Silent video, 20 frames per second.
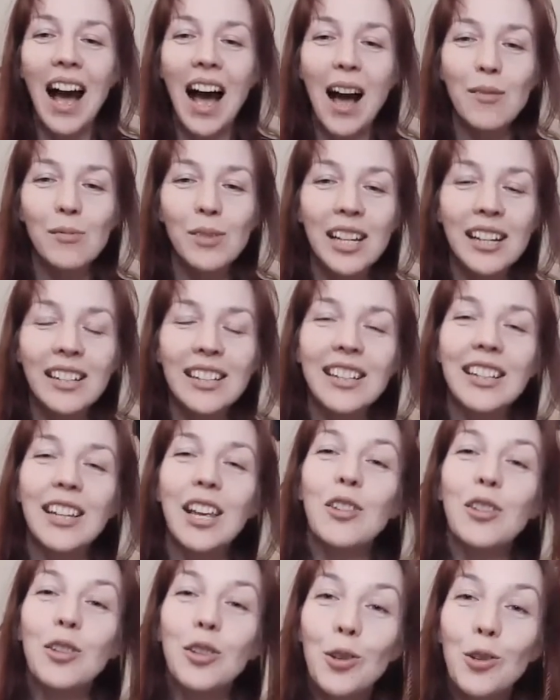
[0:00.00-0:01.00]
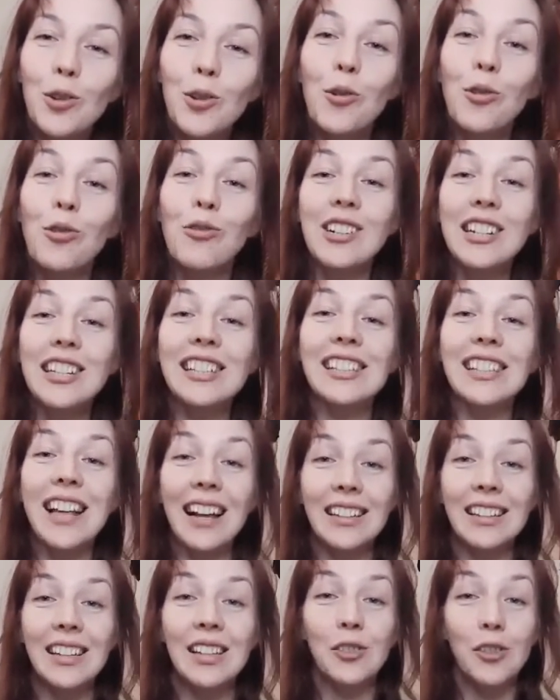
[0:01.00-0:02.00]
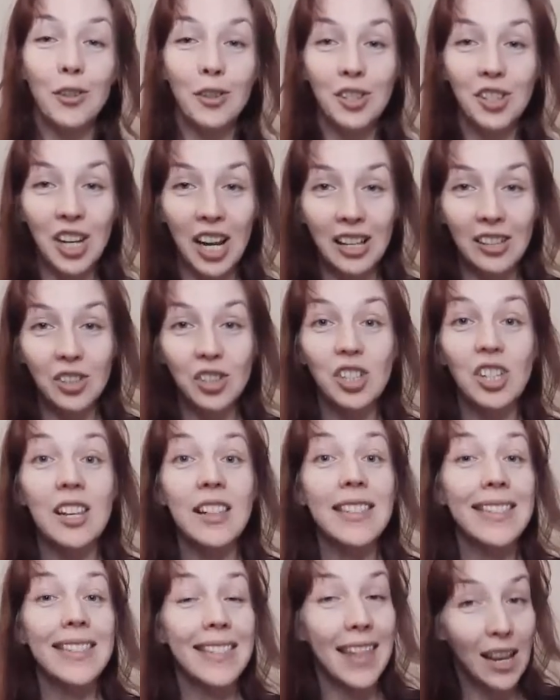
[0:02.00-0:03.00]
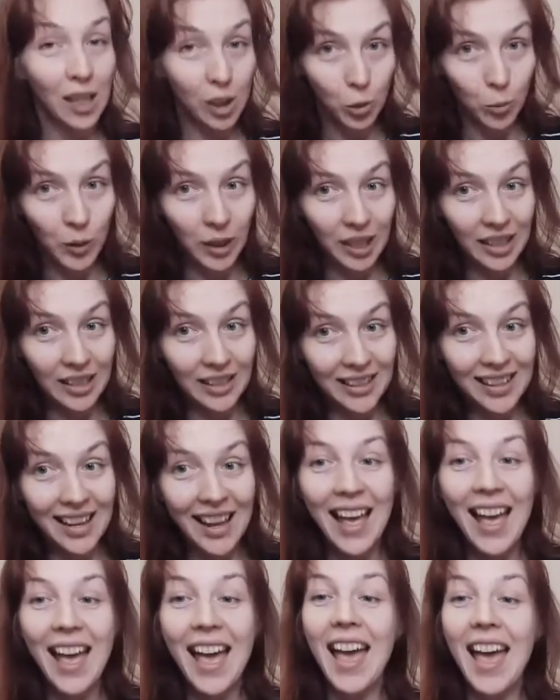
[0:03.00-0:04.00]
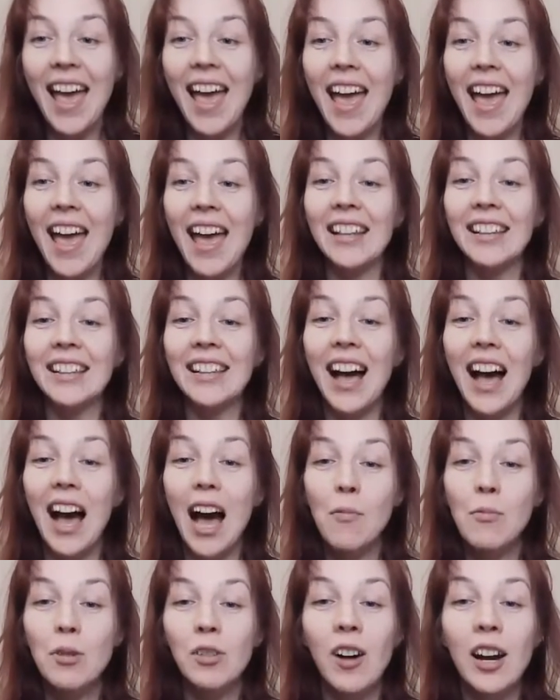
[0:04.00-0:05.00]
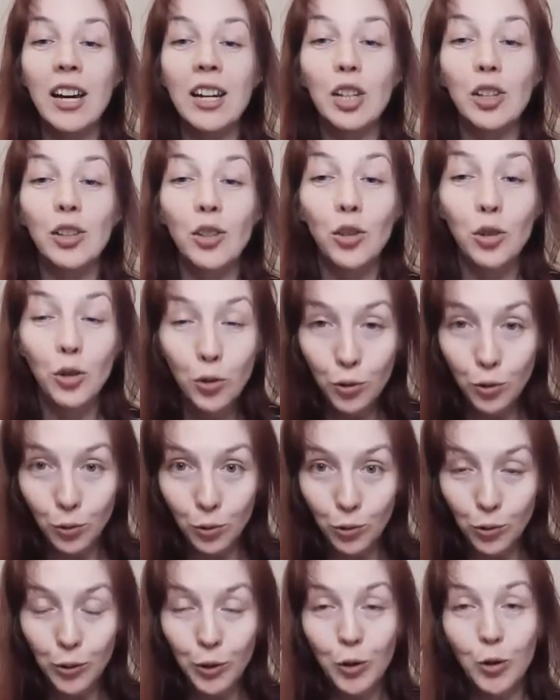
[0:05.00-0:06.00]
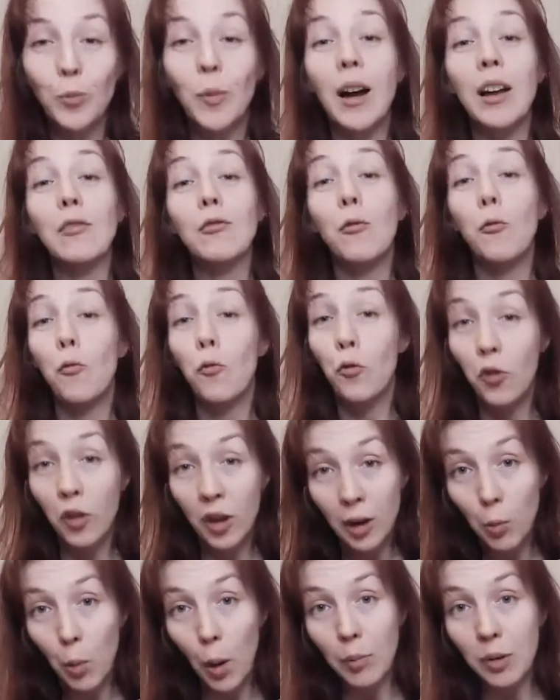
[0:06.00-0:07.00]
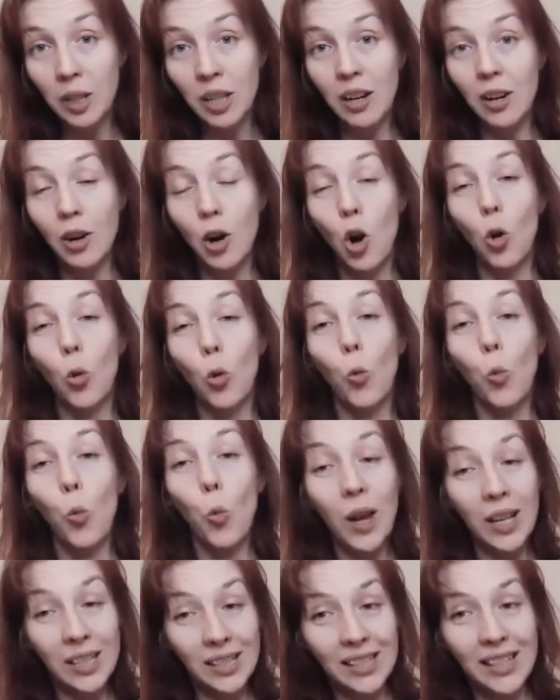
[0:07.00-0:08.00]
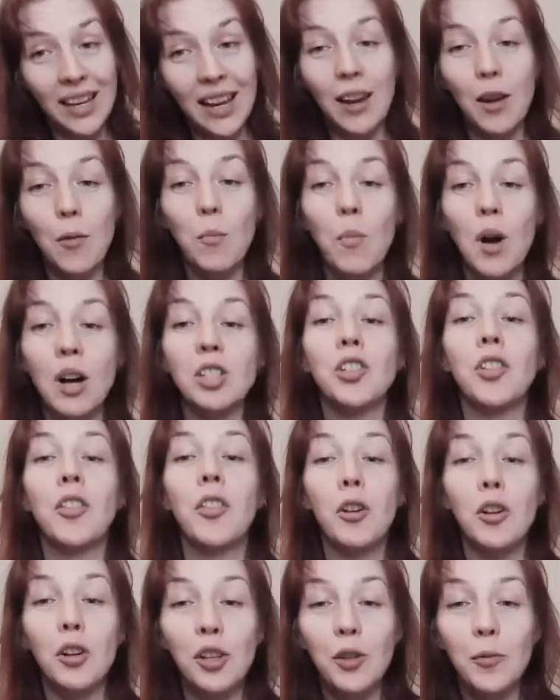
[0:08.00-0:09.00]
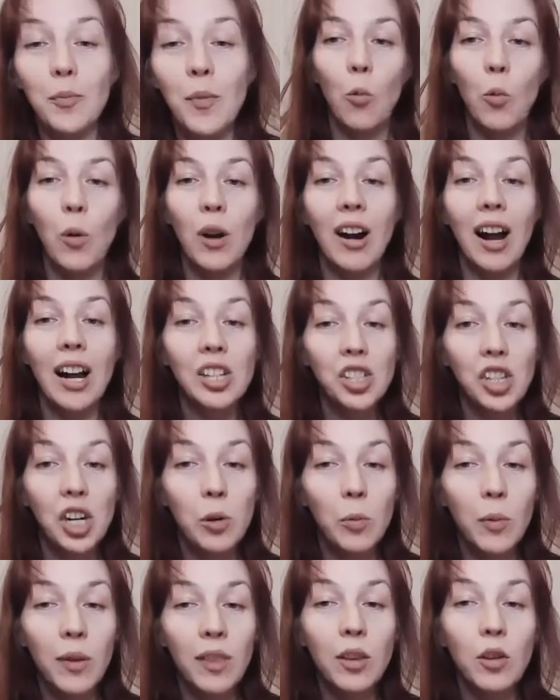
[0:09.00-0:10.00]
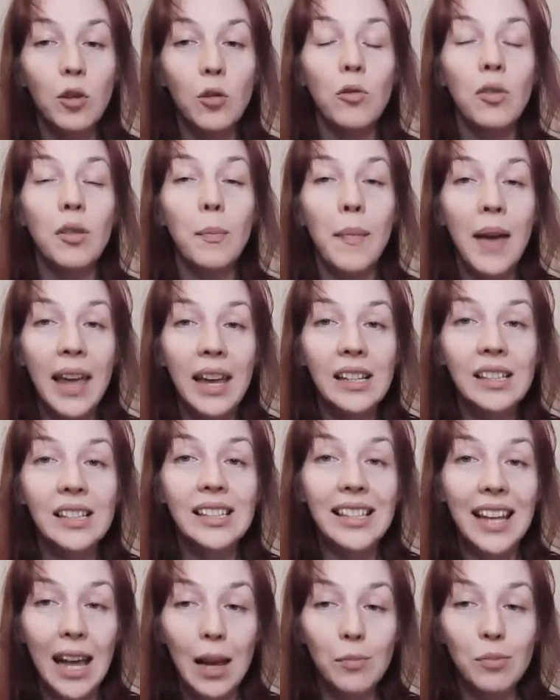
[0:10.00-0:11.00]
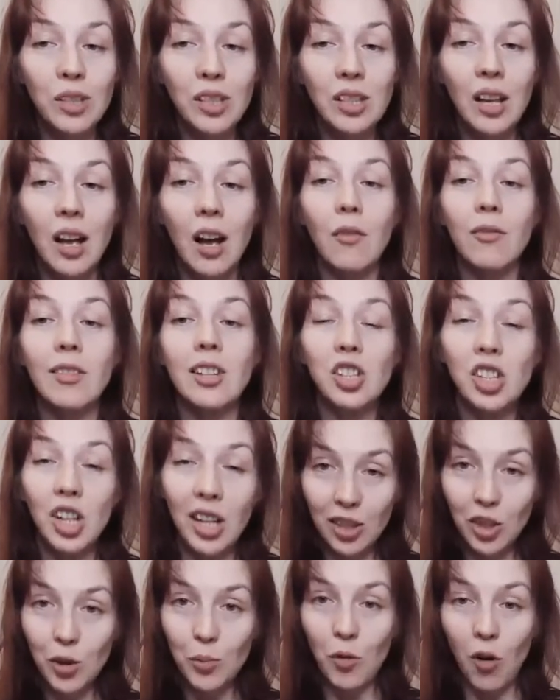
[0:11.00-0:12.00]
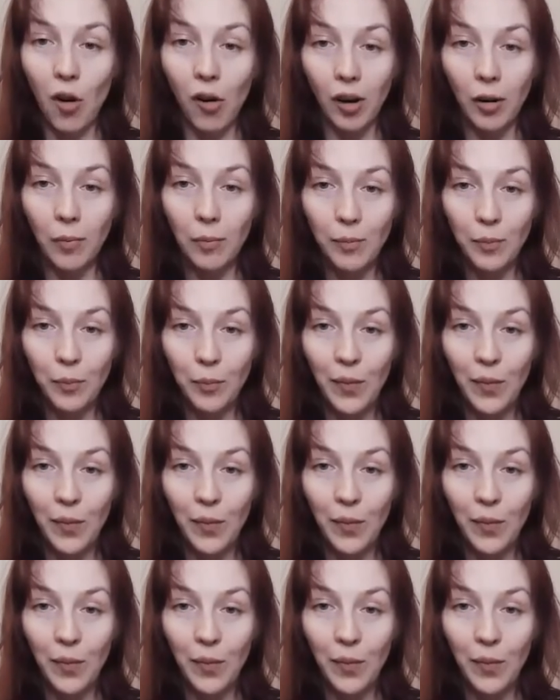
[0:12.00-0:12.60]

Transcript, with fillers: I'm starting a new three Sunday drawing challenge next weekend. And I'm inviting you to my free webinar on Wednesday, March 3rd, where I share with you the main steps of the challenge program.